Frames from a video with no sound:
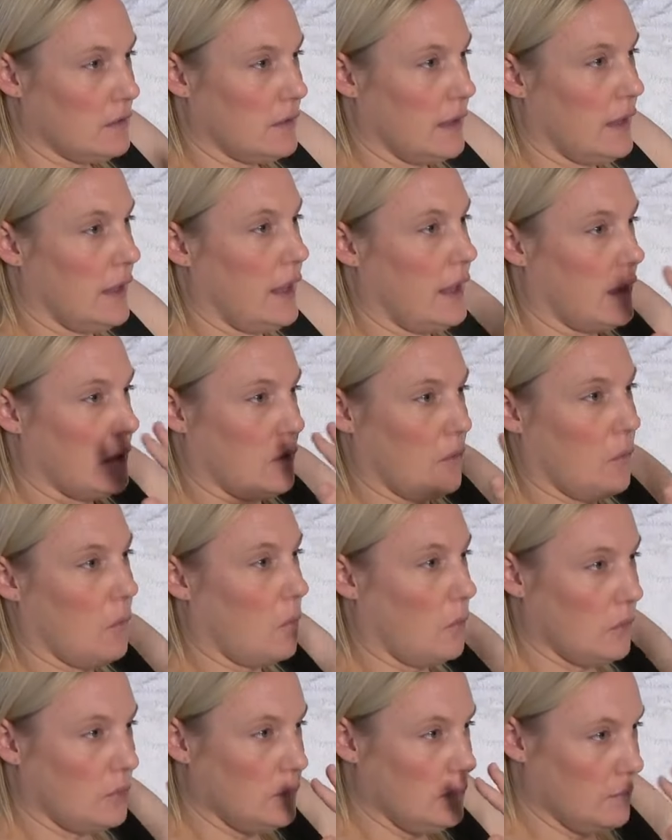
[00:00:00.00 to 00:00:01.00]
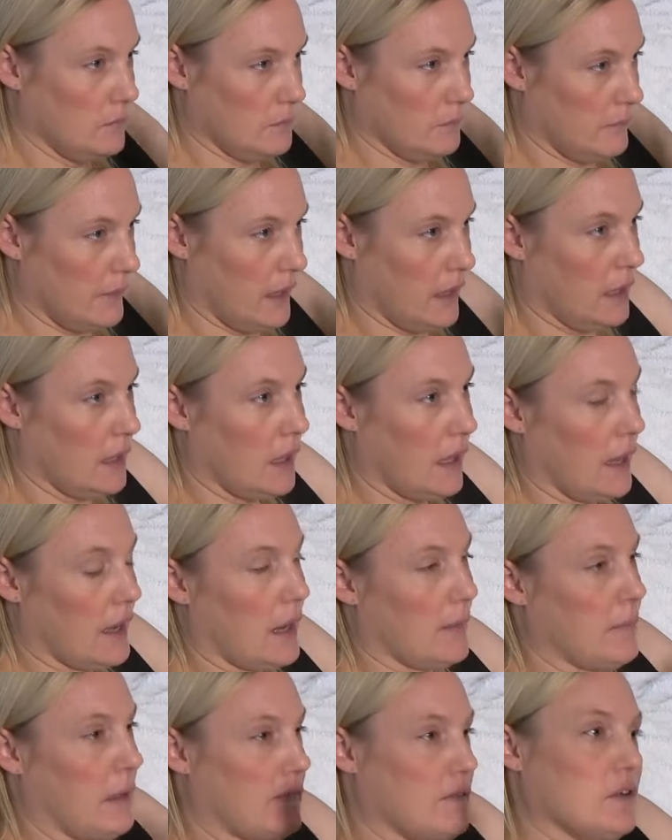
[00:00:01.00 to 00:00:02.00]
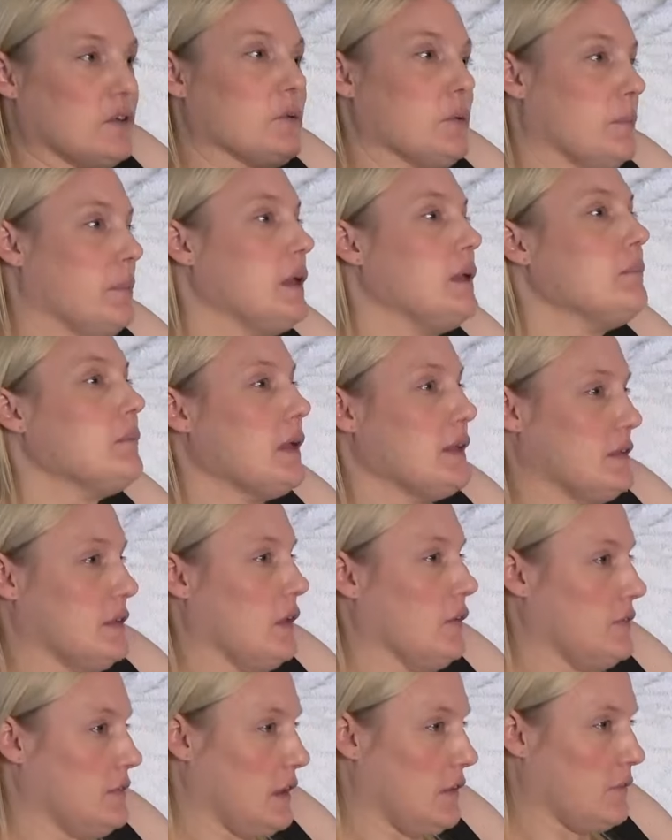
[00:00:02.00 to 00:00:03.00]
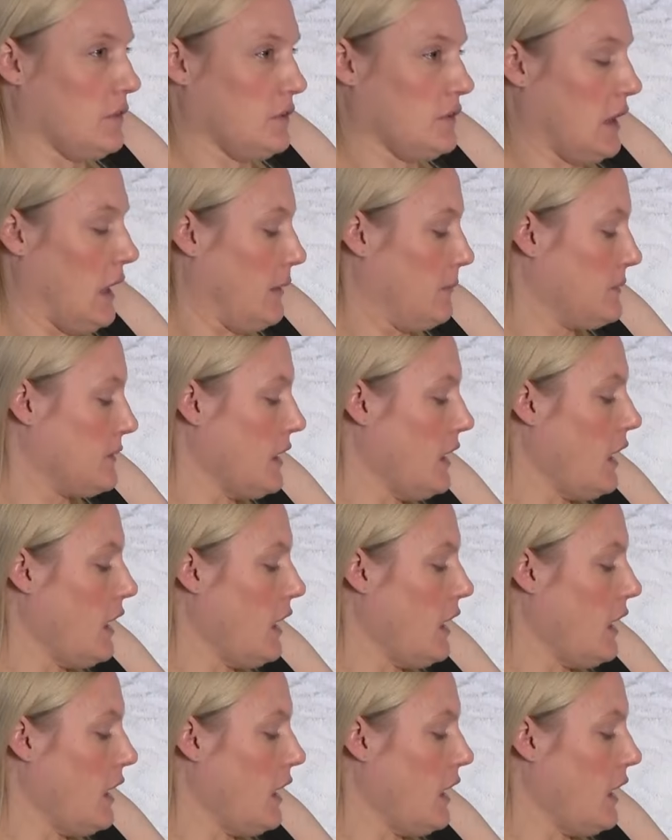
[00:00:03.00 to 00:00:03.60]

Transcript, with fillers: They can't hold me, and I'm having to repeat myself several times.